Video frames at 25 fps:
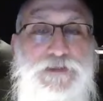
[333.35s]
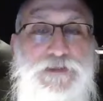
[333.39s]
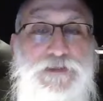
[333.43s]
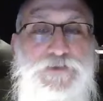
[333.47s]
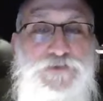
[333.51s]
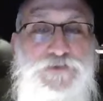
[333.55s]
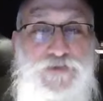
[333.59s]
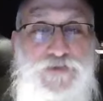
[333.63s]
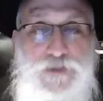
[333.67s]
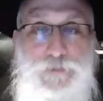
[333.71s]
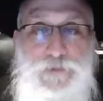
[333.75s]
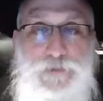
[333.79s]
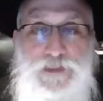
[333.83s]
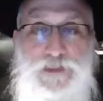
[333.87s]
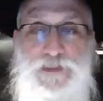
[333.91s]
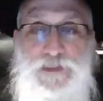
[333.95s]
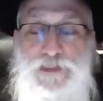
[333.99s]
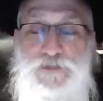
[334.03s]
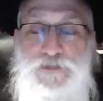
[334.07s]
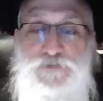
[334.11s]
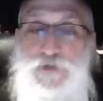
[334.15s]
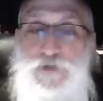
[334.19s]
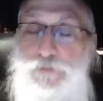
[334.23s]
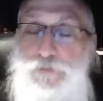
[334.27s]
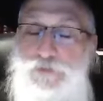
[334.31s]
Seemingly,
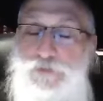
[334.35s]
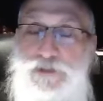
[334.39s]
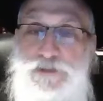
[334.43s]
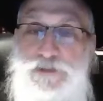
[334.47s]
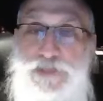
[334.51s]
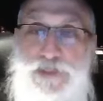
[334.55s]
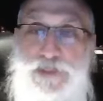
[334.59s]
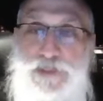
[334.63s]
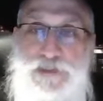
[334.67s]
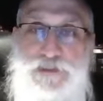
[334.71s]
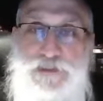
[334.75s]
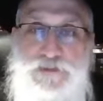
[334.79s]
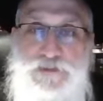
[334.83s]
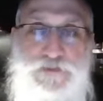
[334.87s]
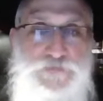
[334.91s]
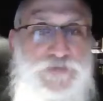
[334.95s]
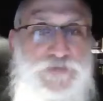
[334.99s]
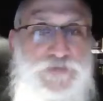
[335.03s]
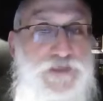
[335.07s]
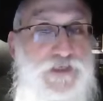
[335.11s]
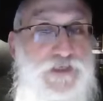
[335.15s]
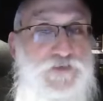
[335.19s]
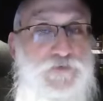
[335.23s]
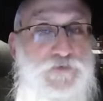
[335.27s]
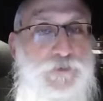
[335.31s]
it's something negative
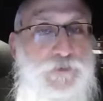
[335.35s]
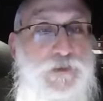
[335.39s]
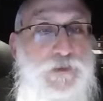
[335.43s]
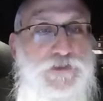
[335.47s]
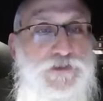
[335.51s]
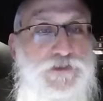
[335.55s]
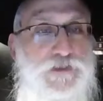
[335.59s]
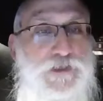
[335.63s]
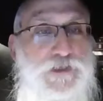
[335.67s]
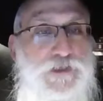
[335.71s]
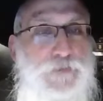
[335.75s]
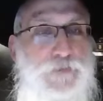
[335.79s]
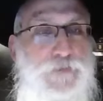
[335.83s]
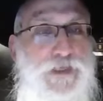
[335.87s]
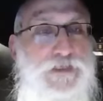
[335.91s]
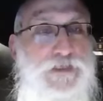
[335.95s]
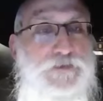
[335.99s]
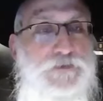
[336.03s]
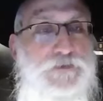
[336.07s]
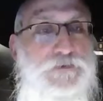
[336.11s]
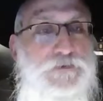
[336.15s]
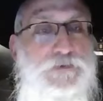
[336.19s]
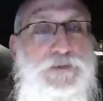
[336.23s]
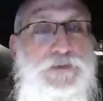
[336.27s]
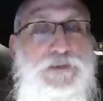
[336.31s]
against Moshe
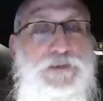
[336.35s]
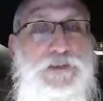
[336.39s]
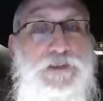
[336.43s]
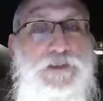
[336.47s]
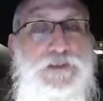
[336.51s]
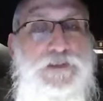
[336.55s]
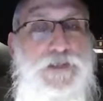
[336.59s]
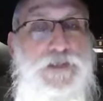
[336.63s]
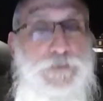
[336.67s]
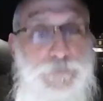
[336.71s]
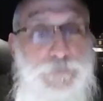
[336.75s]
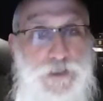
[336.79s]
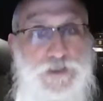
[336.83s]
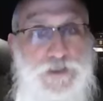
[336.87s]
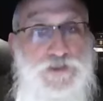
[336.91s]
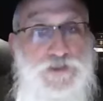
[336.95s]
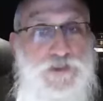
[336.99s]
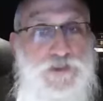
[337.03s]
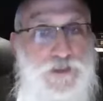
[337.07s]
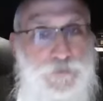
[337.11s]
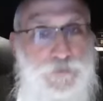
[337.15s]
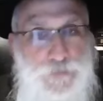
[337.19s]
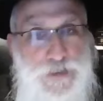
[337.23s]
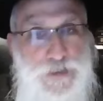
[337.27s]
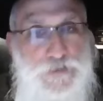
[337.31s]
Rabbeinu, that Moshe
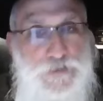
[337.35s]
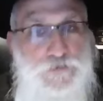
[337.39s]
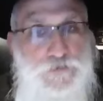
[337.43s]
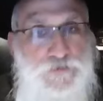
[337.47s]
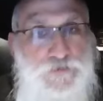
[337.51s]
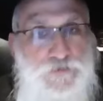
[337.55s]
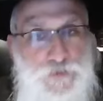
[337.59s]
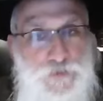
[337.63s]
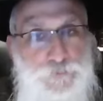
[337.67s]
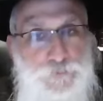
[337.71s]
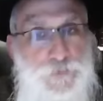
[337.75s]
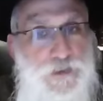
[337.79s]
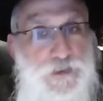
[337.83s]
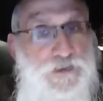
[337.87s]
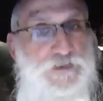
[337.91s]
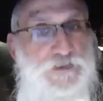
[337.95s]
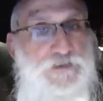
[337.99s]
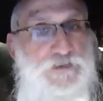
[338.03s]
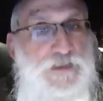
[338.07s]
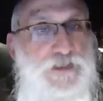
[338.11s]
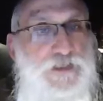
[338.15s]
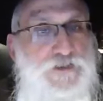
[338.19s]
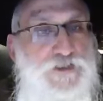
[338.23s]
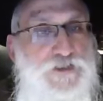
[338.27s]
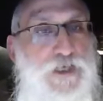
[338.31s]
Rabbeinu is complaining
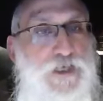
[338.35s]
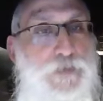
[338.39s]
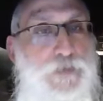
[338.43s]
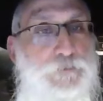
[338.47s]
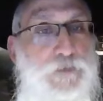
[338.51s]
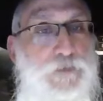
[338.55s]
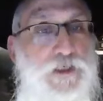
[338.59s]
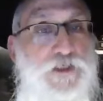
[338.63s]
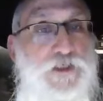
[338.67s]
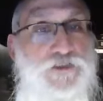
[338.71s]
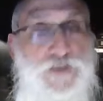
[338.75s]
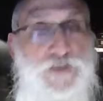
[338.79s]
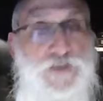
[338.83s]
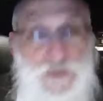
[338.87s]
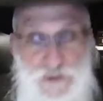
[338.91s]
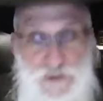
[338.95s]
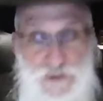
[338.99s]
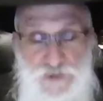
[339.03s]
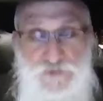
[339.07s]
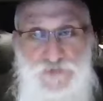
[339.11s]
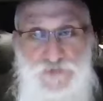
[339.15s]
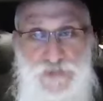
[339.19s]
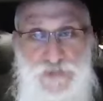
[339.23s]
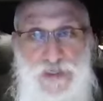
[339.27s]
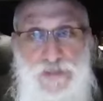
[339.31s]
to Hashem. To the
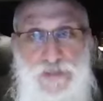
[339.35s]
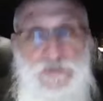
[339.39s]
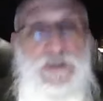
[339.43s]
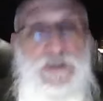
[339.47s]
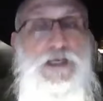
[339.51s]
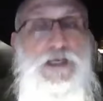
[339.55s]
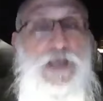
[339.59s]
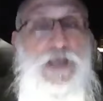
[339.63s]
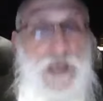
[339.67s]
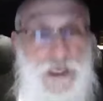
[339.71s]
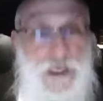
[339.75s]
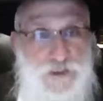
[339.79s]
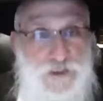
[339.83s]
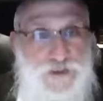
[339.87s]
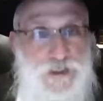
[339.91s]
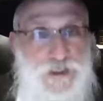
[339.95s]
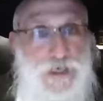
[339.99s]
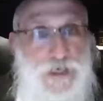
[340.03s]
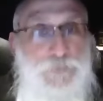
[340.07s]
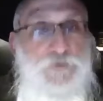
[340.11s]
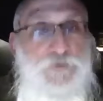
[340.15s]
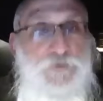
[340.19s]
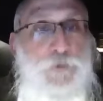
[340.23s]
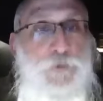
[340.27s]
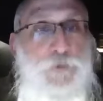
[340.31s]
extent
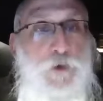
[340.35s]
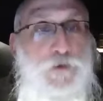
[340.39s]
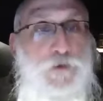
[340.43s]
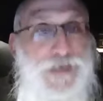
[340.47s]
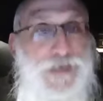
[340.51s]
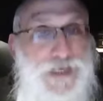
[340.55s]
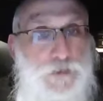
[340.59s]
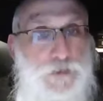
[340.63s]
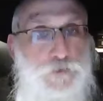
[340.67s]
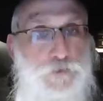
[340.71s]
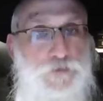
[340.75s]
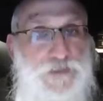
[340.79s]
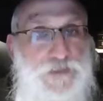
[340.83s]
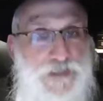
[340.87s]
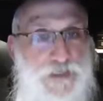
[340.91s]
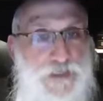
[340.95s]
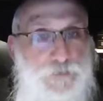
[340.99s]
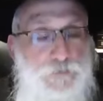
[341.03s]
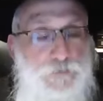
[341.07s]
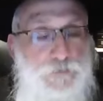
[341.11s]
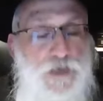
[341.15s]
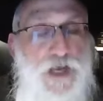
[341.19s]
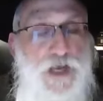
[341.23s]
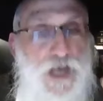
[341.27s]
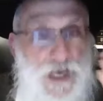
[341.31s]
Hashem spoke
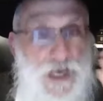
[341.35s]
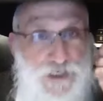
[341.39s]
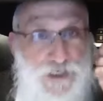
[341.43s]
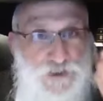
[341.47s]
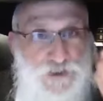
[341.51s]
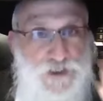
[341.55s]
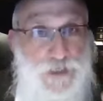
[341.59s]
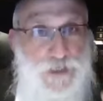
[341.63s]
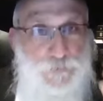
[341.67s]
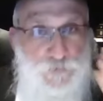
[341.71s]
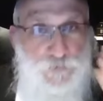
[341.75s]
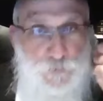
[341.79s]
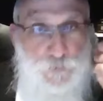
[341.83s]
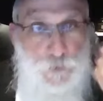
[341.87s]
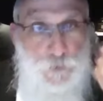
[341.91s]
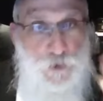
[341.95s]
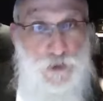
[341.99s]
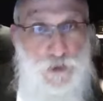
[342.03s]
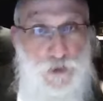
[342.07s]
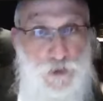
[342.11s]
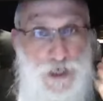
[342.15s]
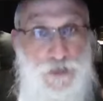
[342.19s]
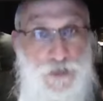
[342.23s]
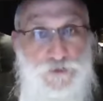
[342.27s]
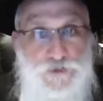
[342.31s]
Elohim, Hashem spoke
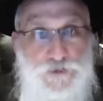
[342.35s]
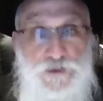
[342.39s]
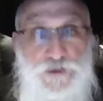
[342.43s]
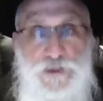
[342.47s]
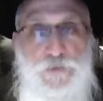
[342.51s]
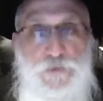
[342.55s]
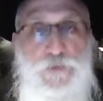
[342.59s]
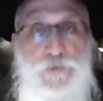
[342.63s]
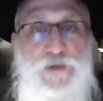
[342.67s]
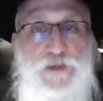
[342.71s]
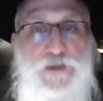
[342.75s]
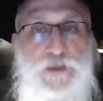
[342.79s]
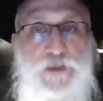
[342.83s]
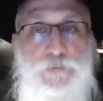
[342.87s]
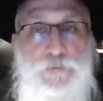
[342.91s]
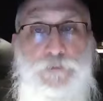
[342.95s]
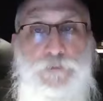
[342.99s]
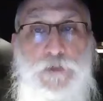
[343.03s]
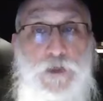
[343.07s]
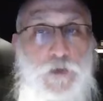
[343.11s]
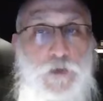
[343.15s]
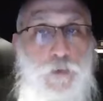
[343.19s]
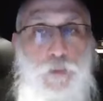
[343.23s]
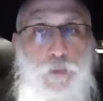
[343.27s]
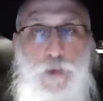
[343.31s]
harshly with him,
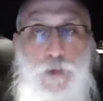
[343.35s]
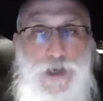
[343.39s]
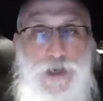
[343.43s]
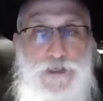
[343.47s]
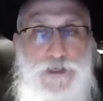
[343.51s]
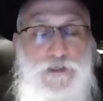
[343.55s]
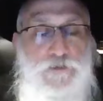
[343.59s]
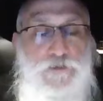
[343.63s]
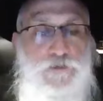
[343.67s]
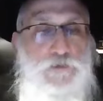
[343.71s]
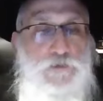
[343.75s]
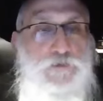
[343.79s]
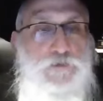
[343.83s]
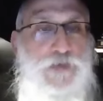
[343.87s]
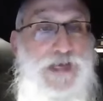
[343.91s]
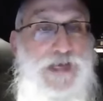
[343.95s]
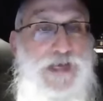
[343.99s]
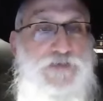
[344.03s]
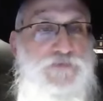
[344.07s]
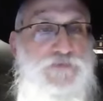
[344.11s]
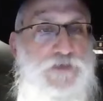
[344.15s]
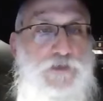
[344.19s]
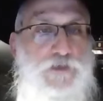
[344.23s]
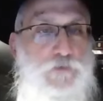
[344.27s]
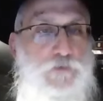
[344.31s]
why are you
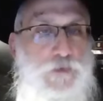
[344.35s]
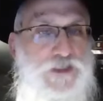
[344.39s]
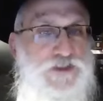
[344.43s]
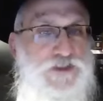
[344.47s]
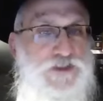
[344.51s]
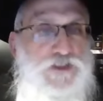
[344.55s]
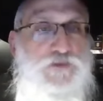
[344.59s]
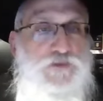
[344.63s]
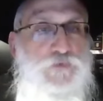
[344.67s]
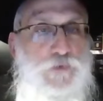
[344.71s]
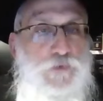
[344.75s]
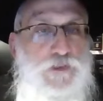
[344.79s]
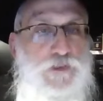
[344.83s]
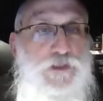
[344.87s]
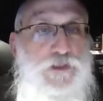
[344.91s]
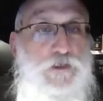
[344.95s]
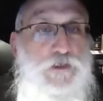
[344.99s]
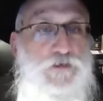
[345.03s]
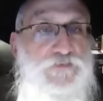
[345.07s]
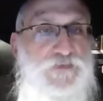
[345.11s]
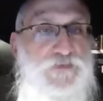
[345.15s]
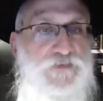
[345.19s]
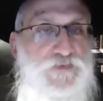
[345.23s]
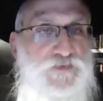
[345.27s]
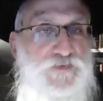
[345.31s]
asking questions when the
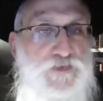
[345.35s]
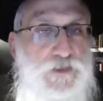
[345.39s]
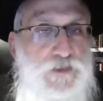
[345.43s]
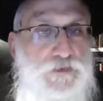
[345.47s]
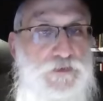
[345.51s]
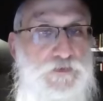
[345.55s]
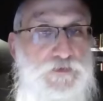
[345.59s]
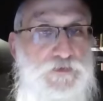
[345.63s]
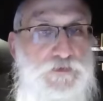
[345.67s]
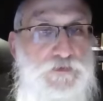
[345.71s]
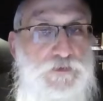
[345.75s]
obvious thing?